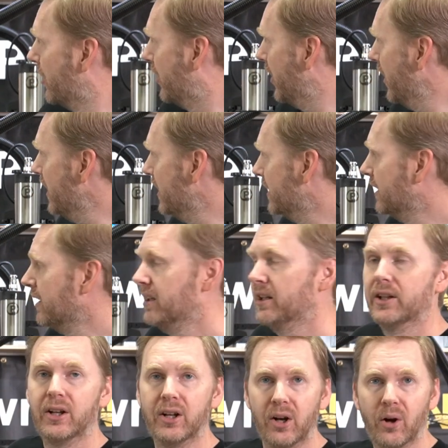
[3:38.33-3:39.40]
then
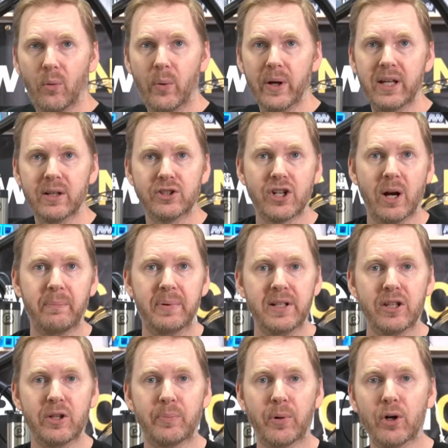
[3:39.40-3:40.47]
we can jump
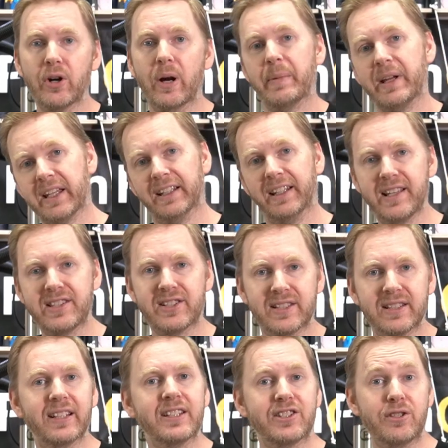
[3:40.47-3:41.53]
into the programming, and let's
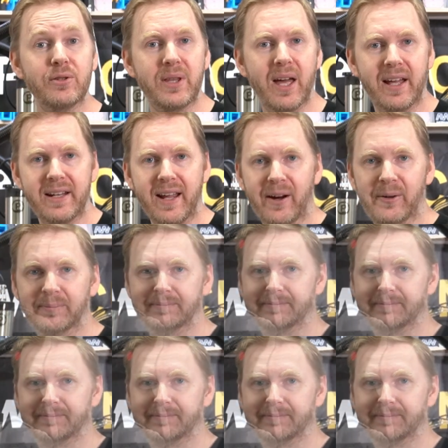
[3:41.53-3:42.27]
let's do that now.